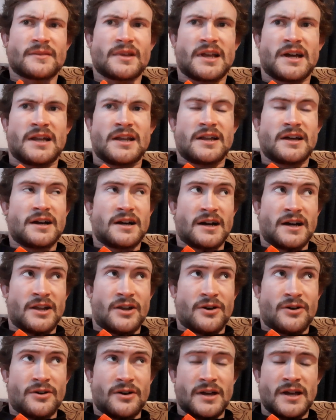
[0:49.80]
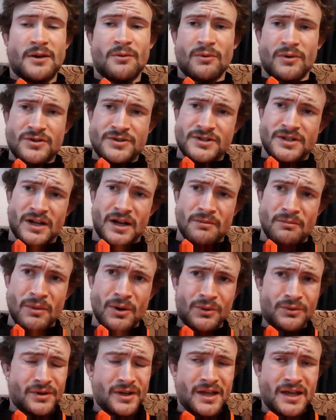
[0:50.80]
and I, I know he wants like a
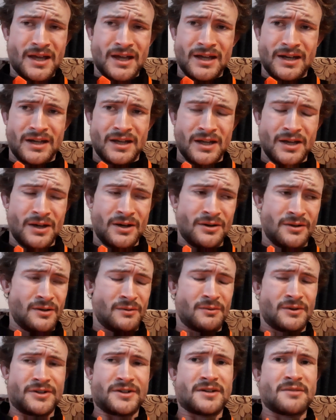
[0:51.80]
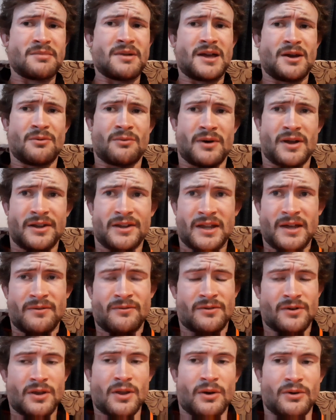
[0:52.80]
multi year deal and wants to be at one team
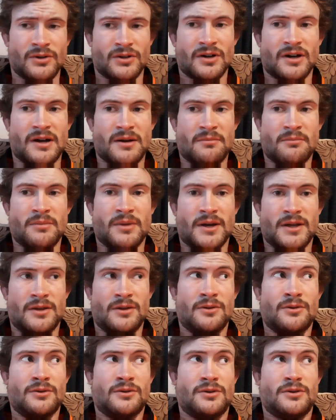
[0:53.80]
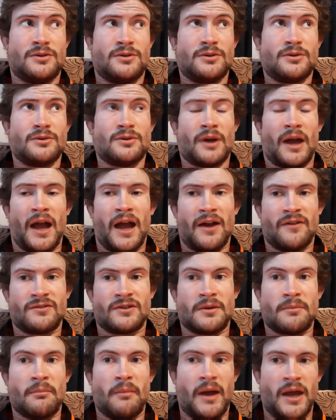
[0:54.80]
for a long time, but you do have
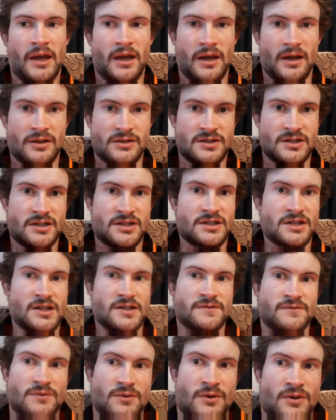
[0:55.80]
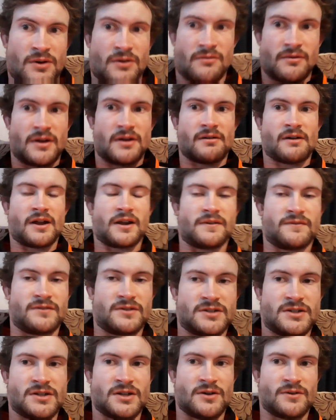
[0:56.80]
to make a successful career out of
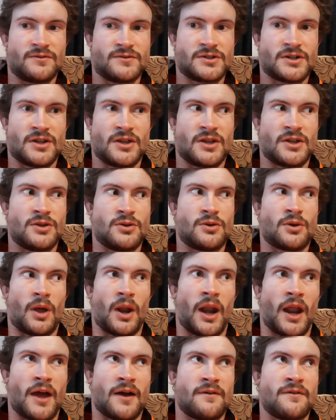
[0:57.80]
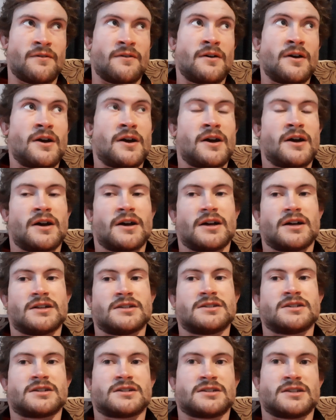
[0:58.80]
yourself so that you can have a
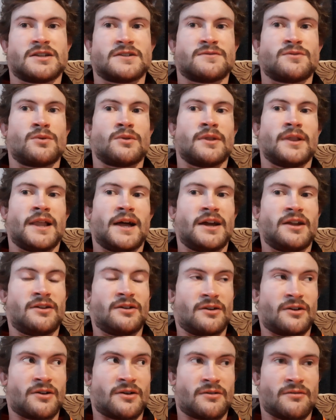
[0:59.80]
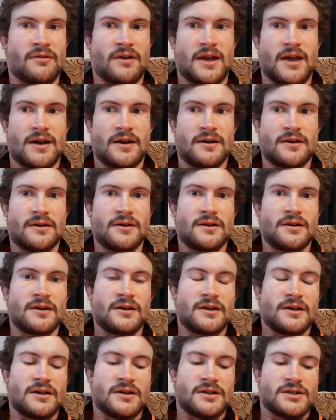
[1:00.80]
successful later career.
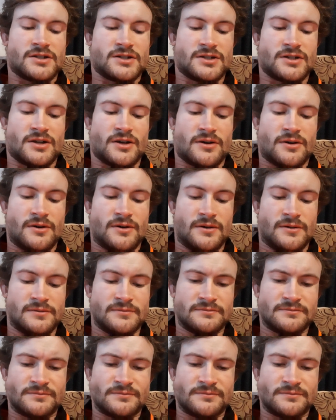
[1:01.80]
So